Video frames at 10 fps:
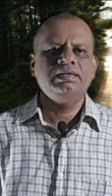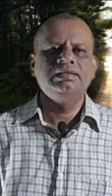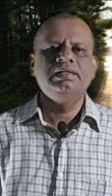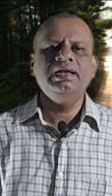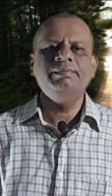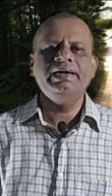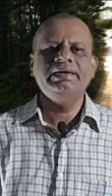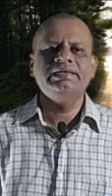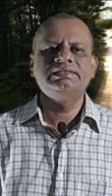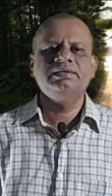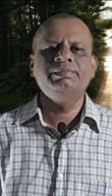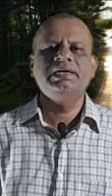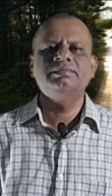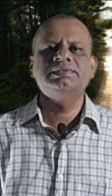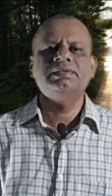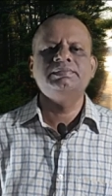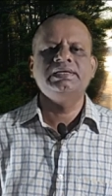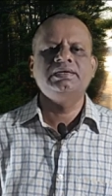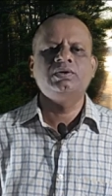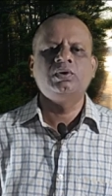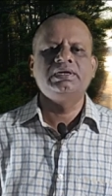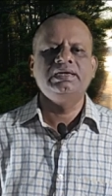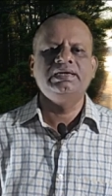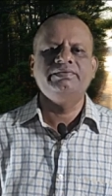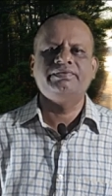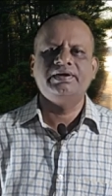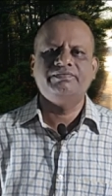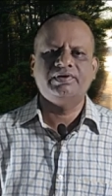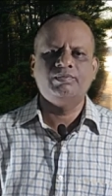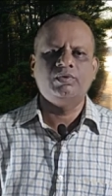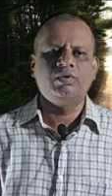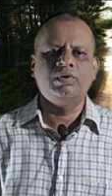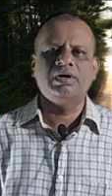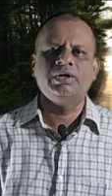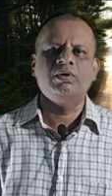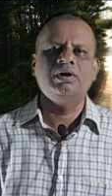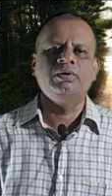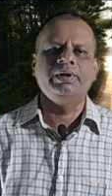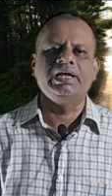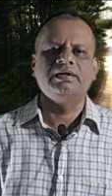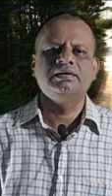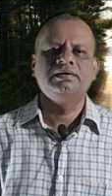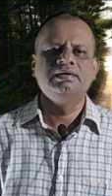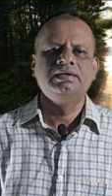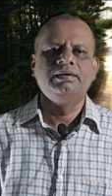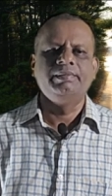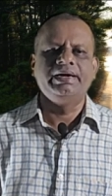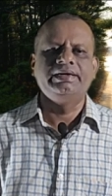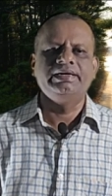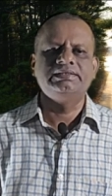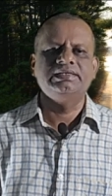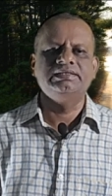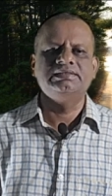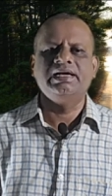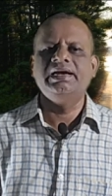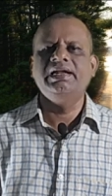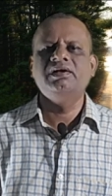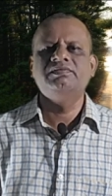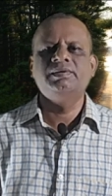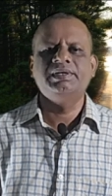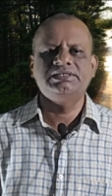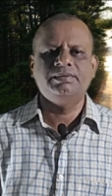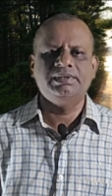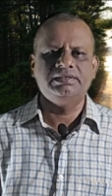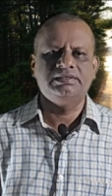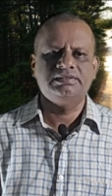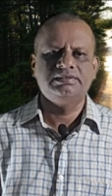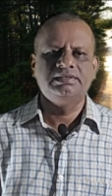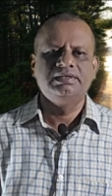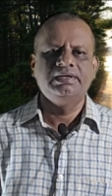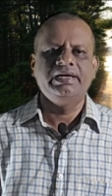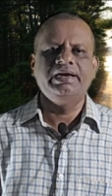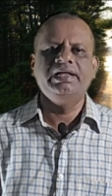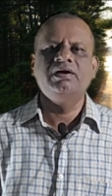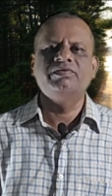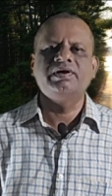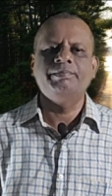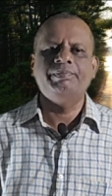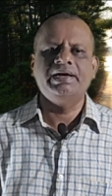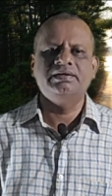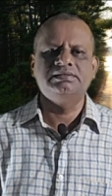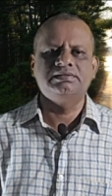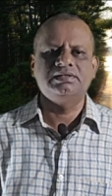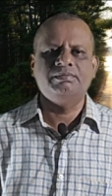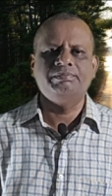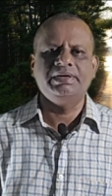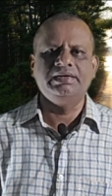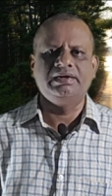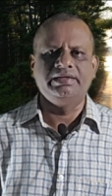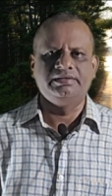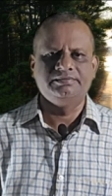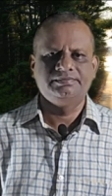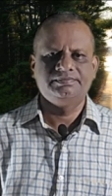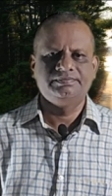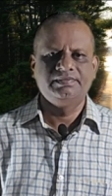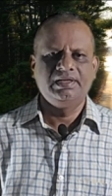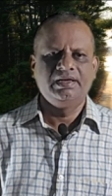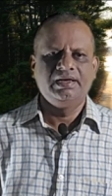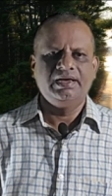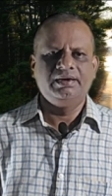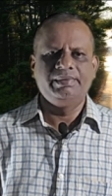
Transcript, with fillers: Then meditation becomes something totally different from what you are doing. Meditation is ending of the measurement, ending of comparison completely. In